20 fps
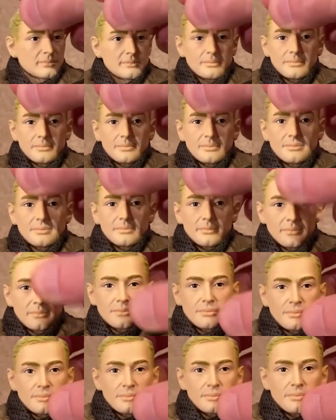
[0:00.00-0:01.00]
look. I
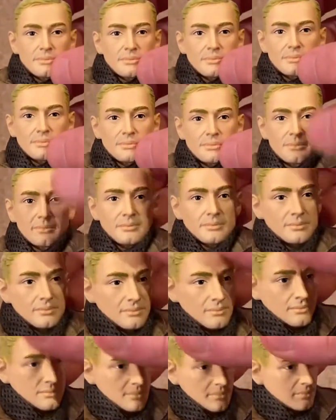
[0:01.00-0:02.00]
like the cleft
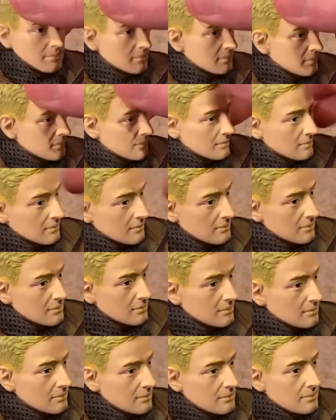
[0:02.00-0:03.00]
that he has.
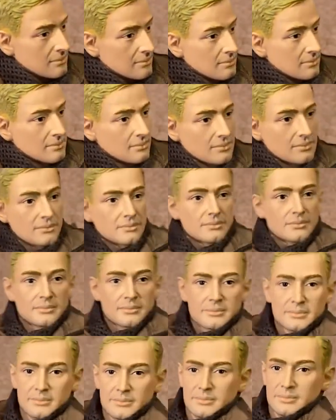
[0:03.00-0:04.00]

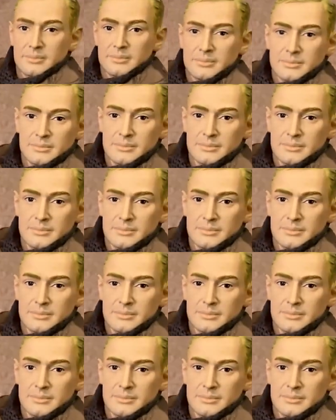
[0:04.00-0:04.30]
Very